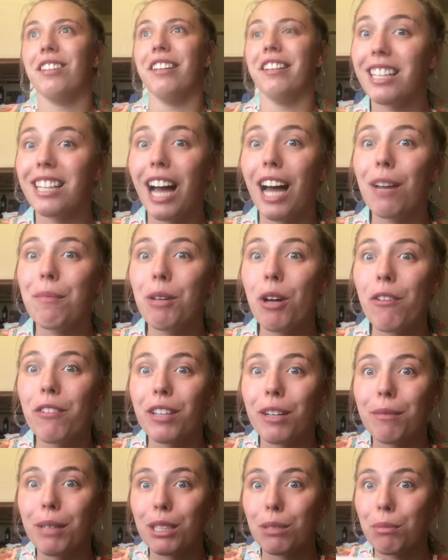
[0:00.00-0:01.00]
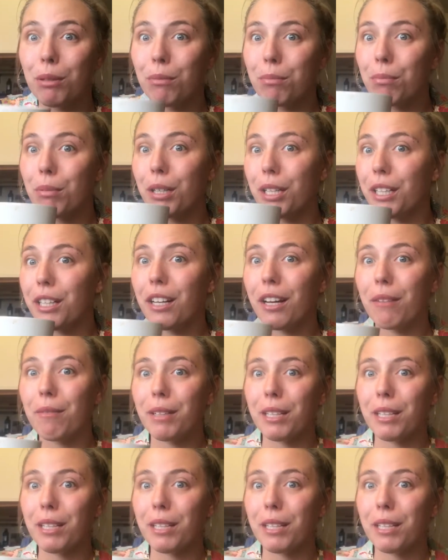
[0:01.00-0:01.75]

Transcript: The economy over there must be pretty good